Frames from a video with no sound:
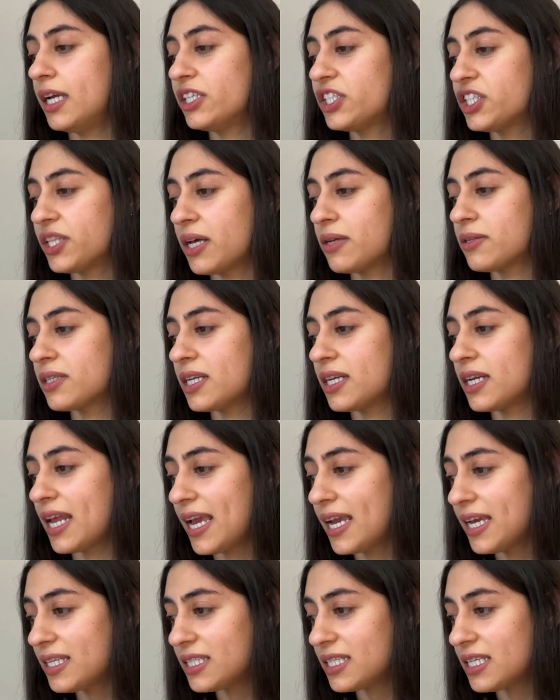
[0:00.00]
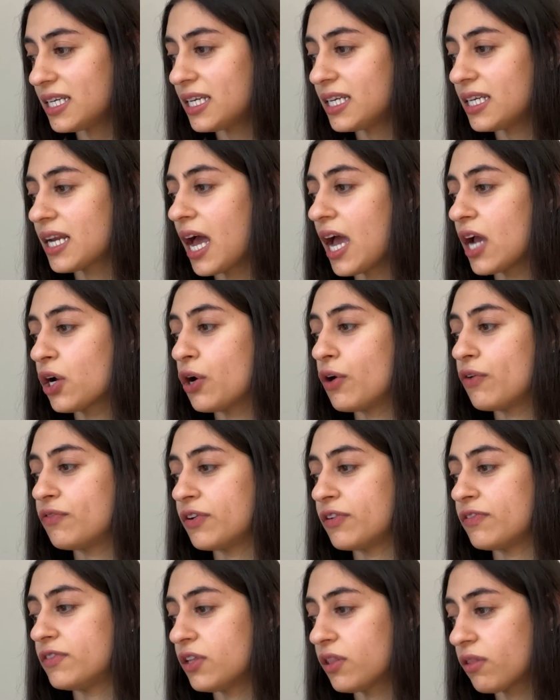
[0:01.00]
In 2018, I got
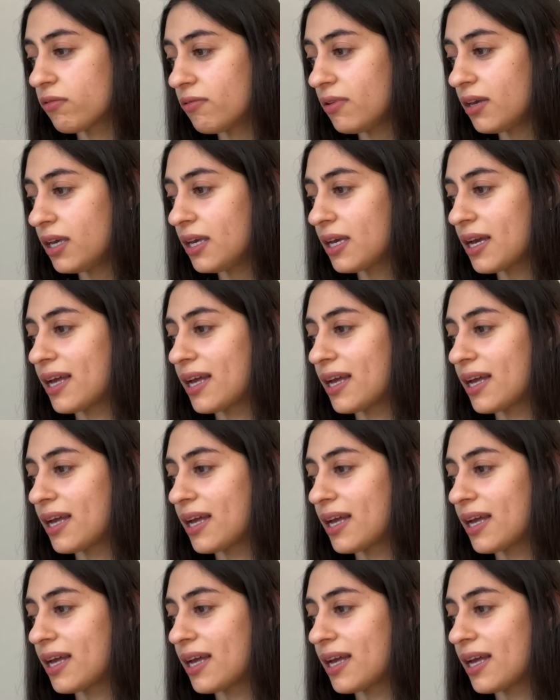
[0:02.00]
53